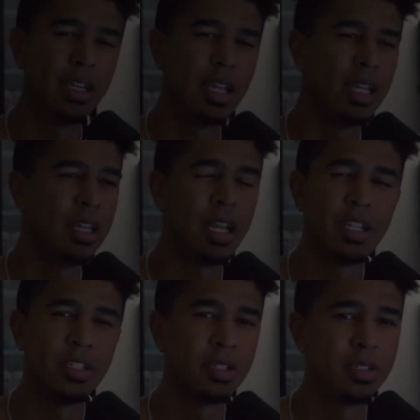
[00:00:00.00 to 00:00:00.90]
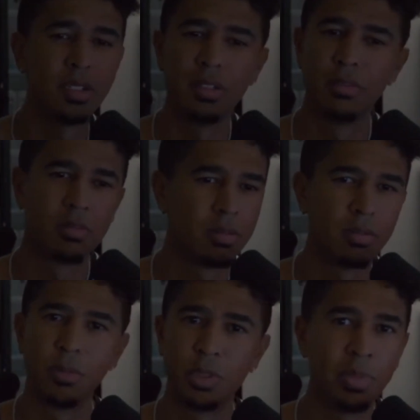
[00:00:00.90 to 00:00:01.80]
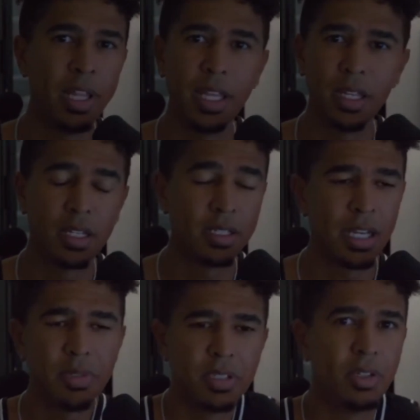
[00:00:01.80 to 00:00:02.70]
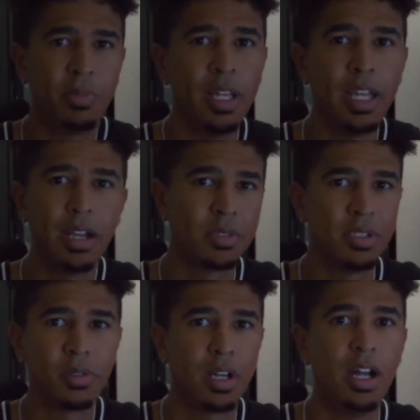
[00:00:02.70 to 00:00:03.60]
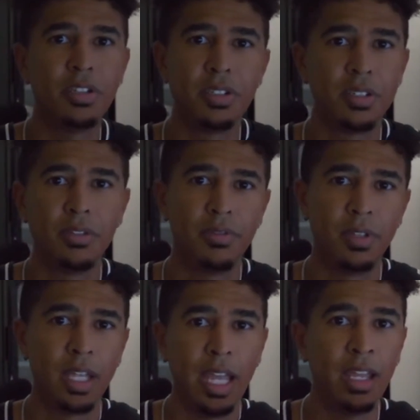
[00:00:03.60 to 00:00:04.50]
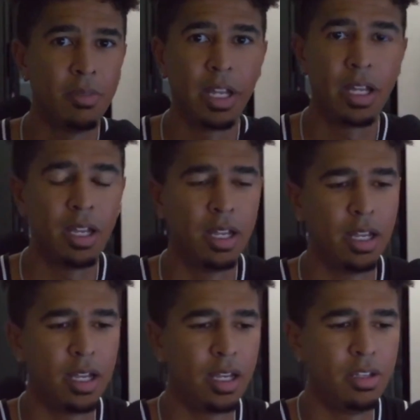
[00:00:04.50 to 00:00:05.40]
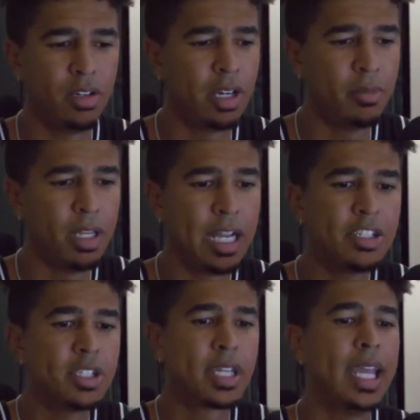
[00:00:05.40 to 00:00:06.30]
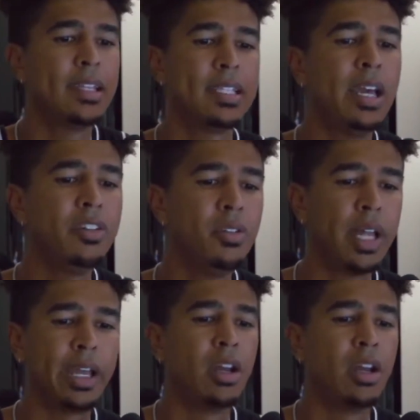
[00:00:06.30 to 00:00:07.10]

and then I just was playing because I was still playing. I was still conscious of the game, like, you know what I mean. I just can't tell you like